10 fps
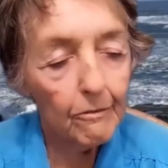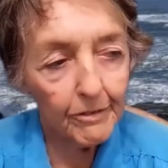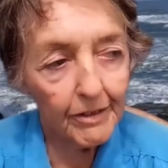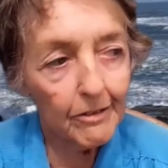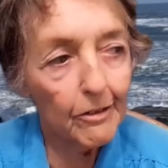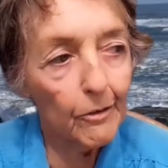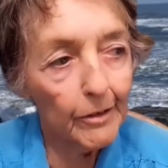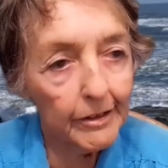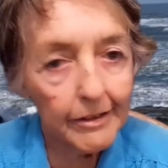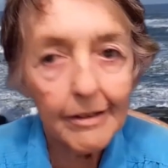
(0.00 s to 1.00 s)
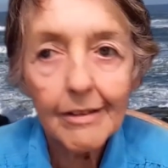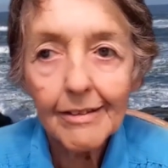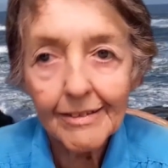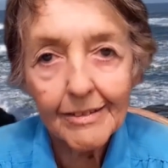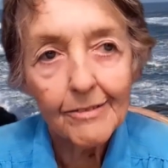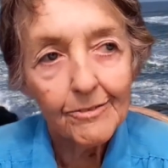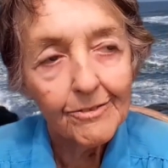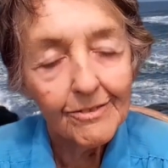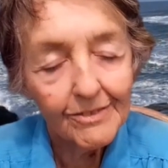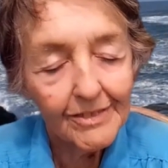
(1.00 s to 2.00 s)
without knowing it.
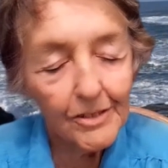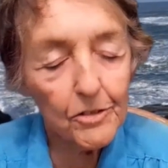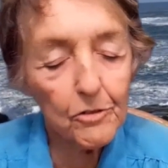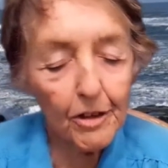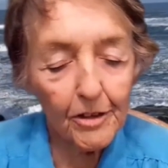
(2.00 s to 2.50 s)
You're